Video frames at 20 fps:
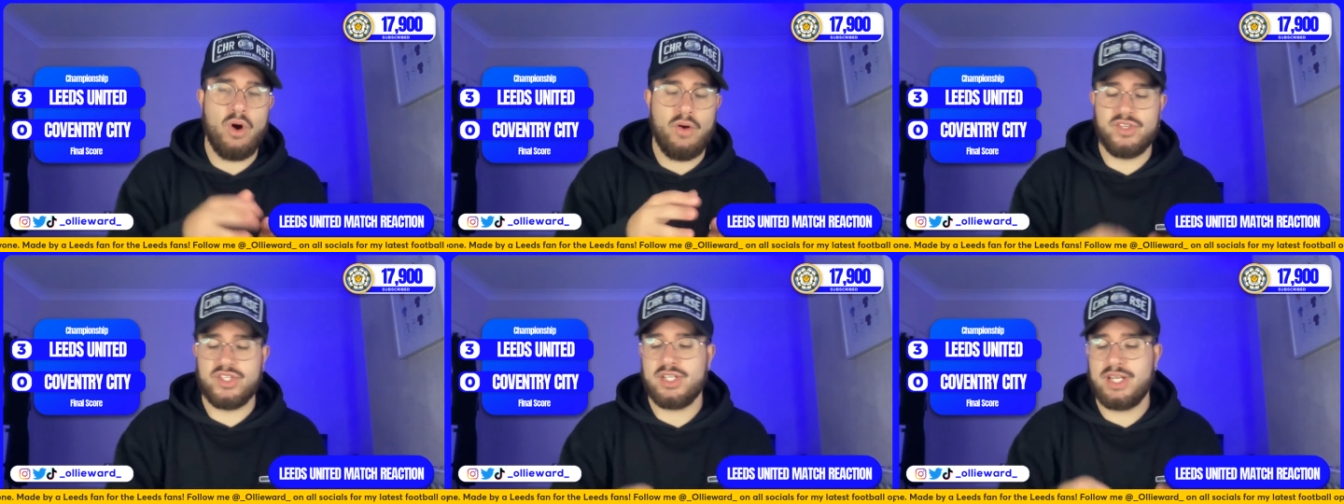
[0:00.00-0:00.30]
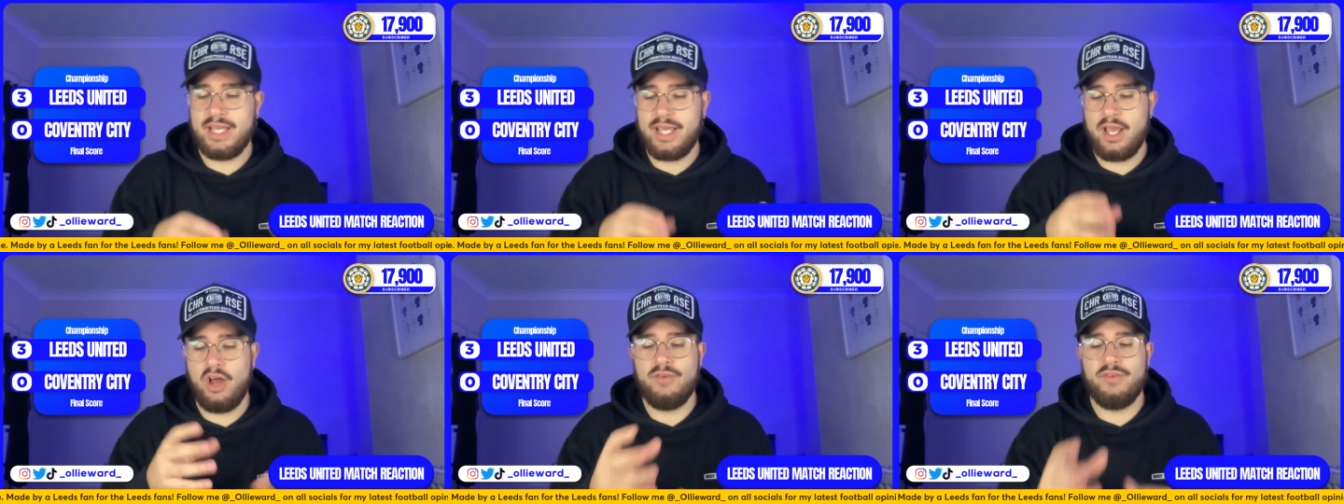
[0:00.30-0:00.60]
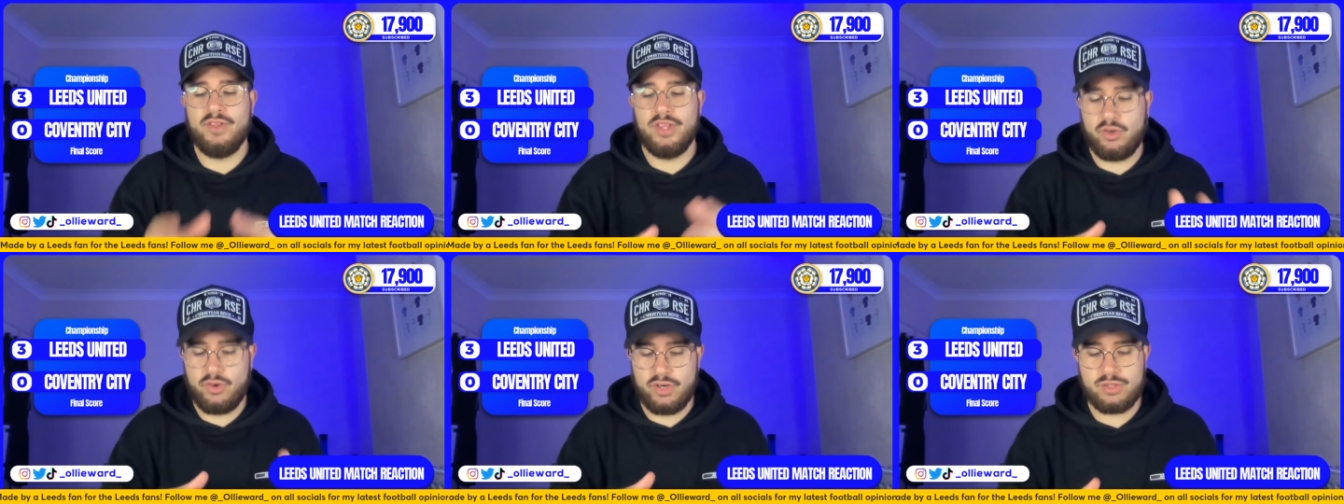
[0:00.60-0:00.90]
Obviously,
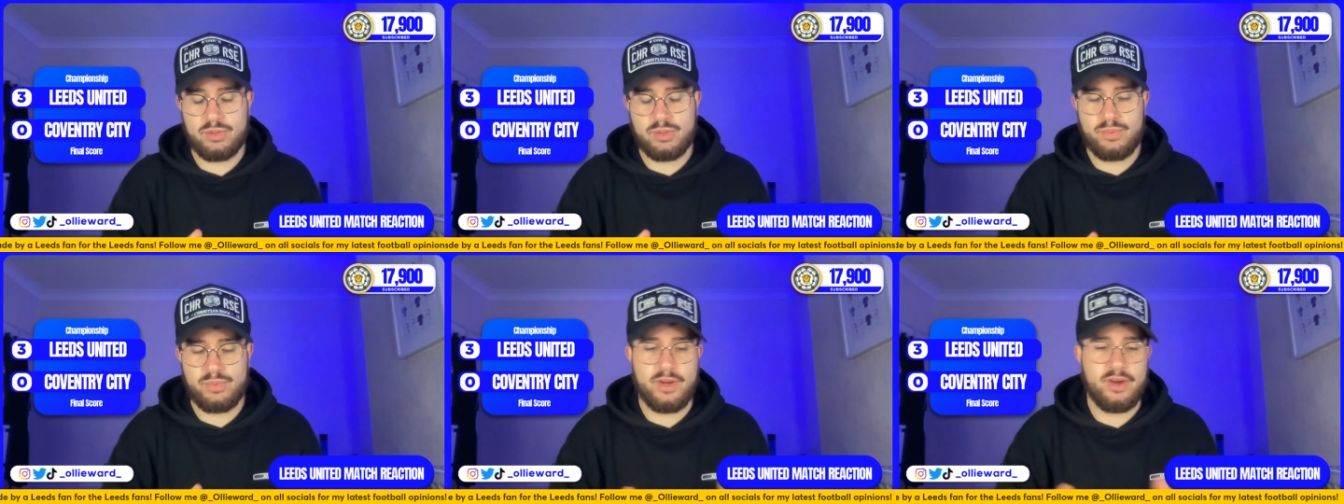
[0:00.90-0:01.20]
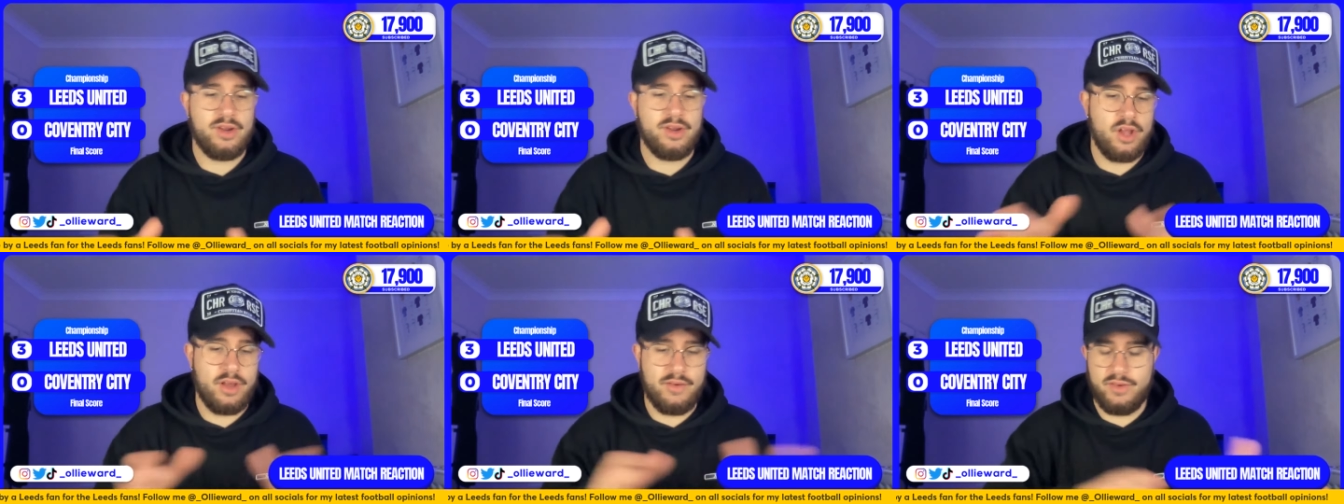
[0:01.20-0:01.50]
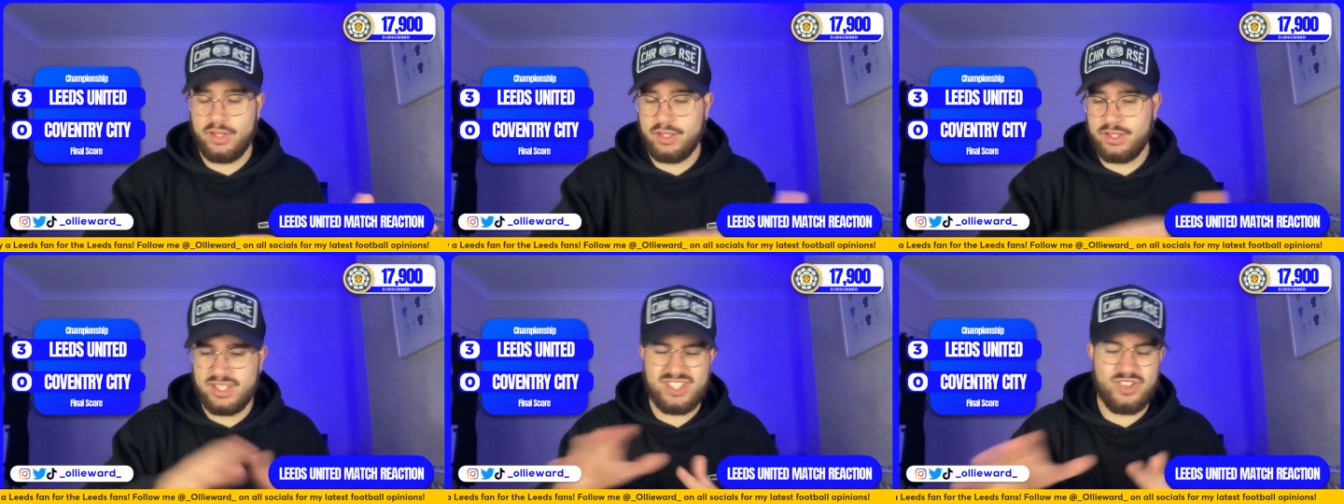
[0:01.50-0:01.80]
over the Christmas period,
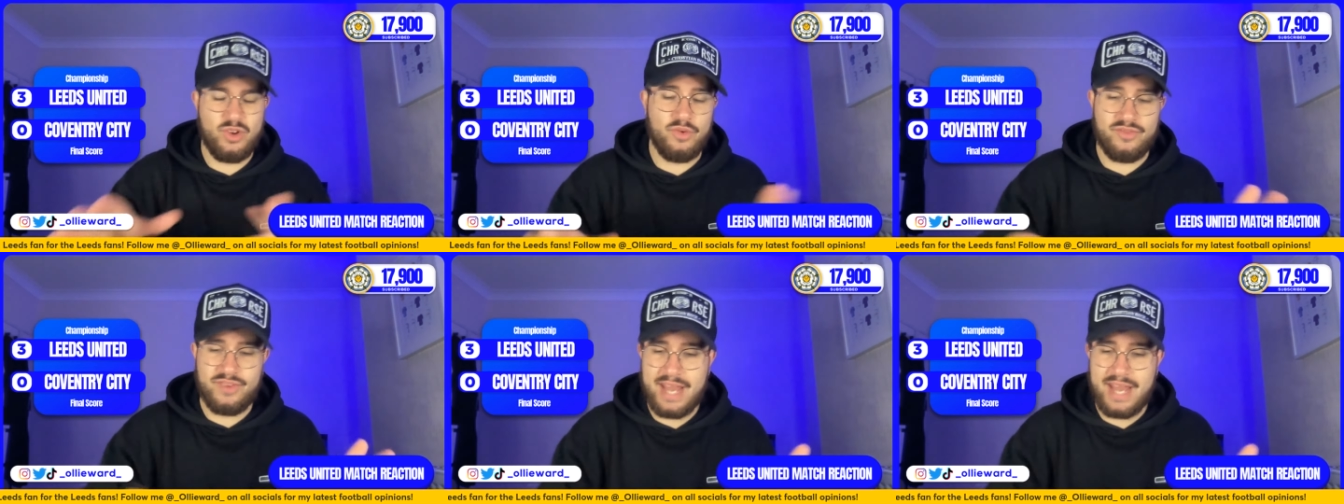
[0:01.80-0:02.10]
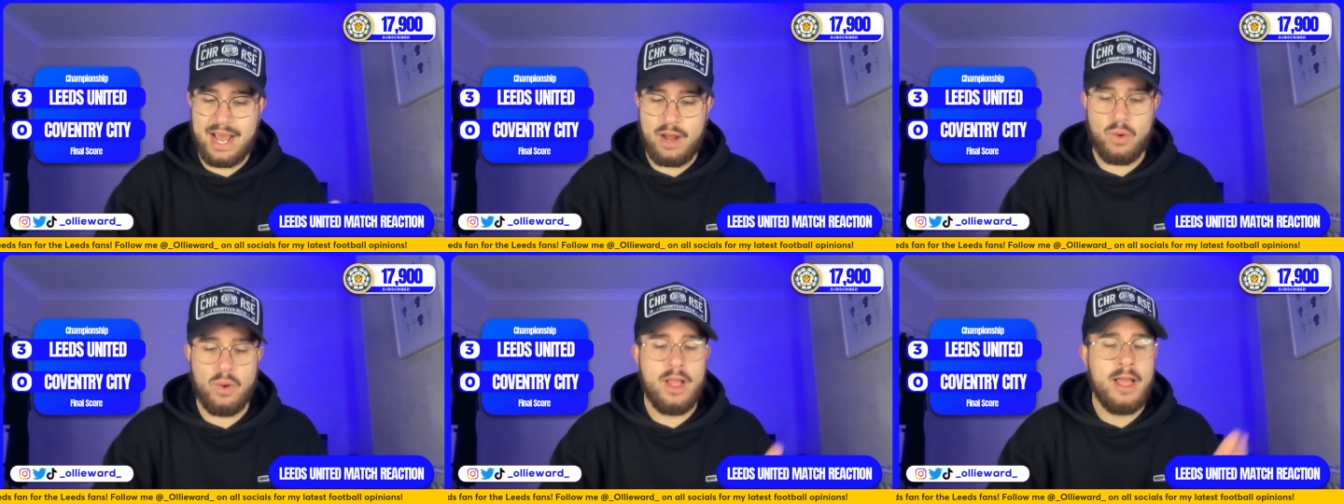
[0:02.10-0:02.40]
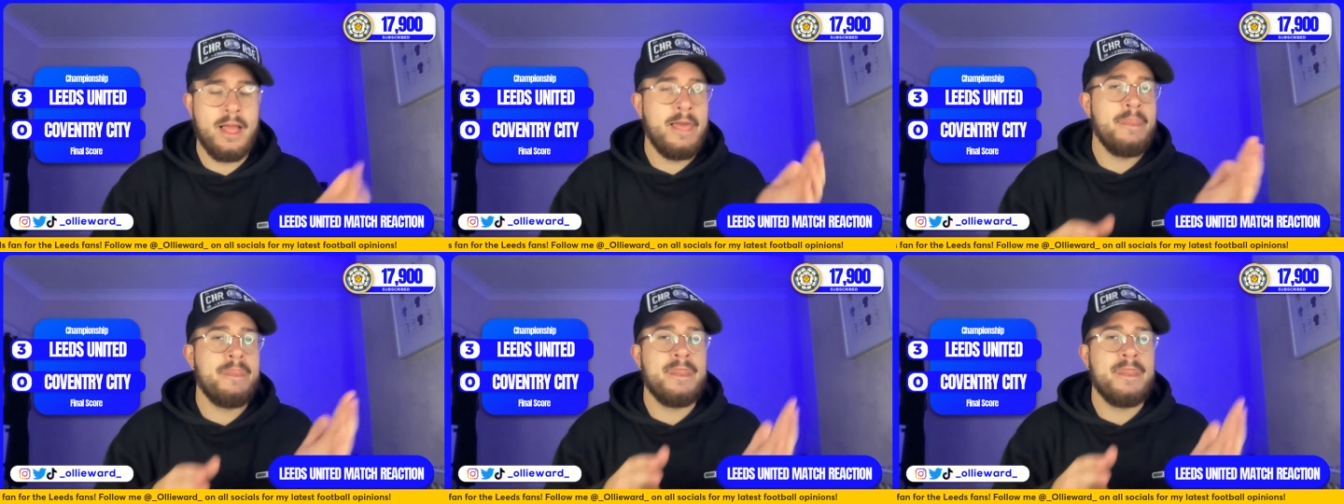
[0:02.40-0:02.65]
over sort of now